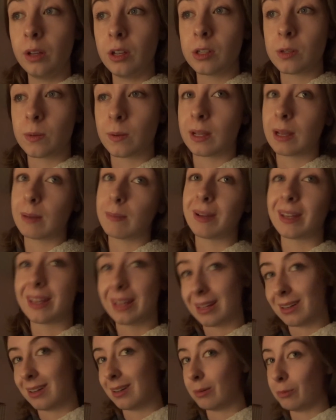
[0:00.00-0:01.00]
So I get my
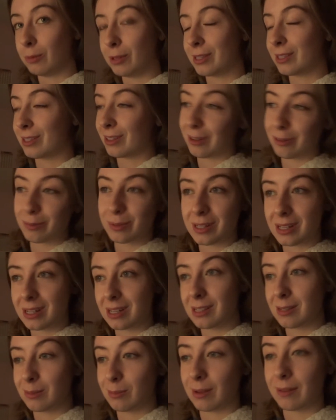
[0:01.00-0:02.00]
cat and we sit
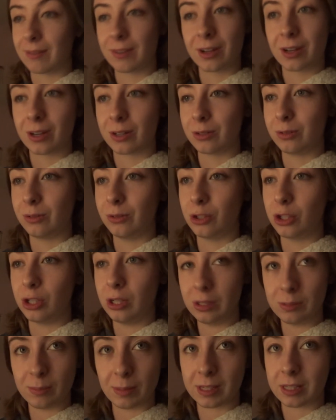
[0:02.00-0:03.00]
upstairs and we have a cuddle and
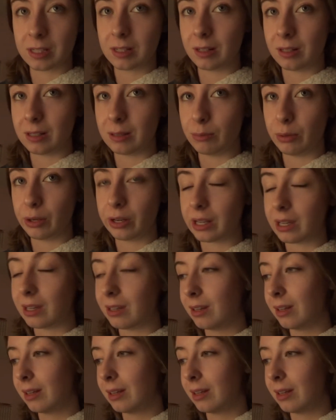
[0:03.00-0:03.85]
she's my study buddy.